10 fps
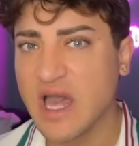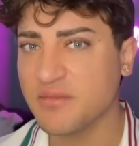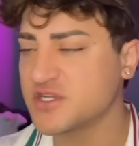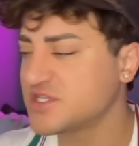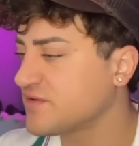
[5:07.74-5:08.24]

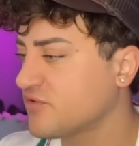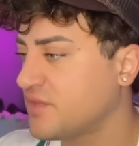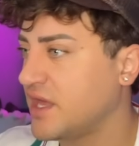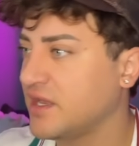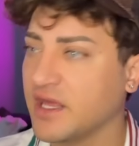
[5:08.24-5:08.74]
happy she's ever
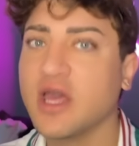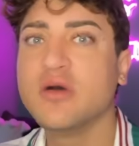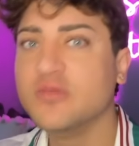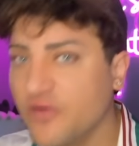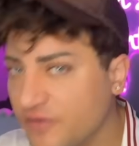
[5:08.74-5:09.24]
been, like,
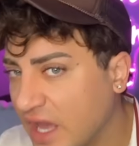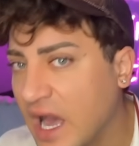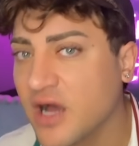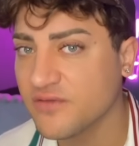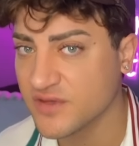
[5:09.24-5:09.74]
moving
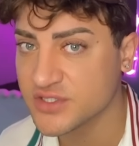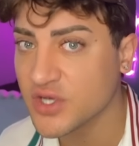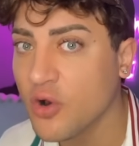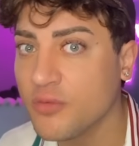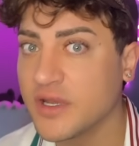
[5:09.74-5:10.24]
out of this
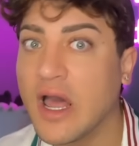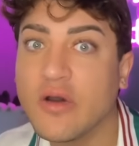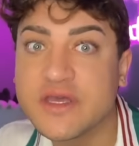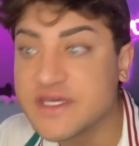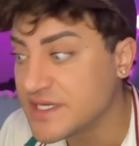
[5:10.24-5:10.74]
home, and
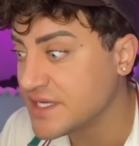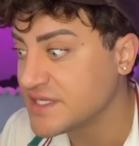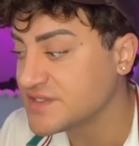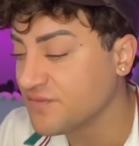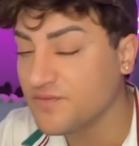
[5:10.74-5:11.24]
now he
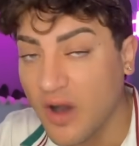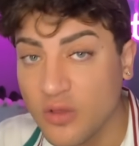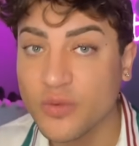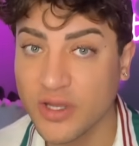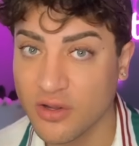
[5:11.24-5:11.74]
is
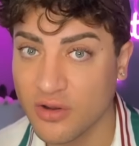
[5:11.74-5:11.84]
following